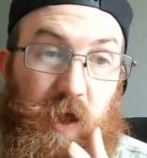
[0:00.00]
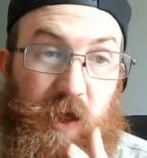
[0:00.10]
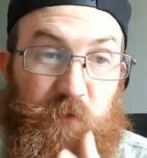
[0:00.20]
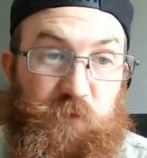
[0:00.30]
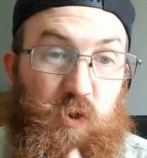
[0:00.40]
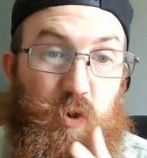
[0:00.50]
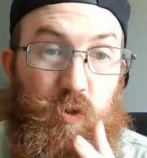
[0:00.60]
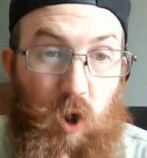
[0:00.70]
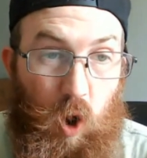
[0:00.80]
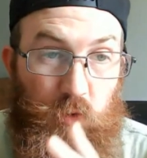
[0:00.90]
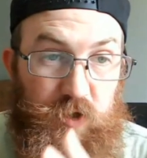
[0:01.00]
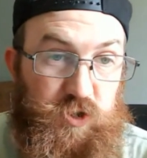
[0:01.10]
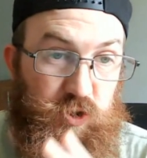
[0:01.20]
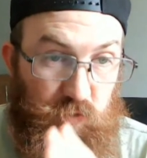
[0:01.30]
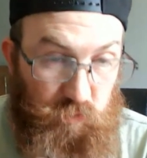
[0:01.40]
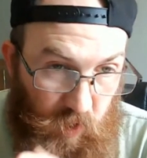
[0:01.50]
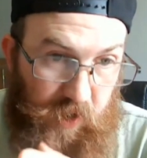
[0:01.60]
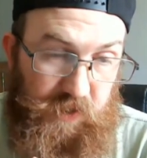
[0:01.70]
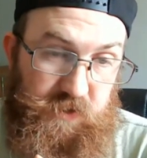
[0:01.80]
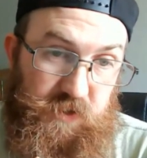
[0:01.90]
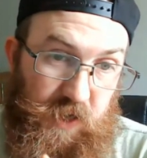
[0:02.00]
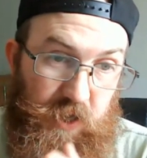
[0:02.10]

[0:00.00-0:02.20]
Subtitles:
if you know that you're right,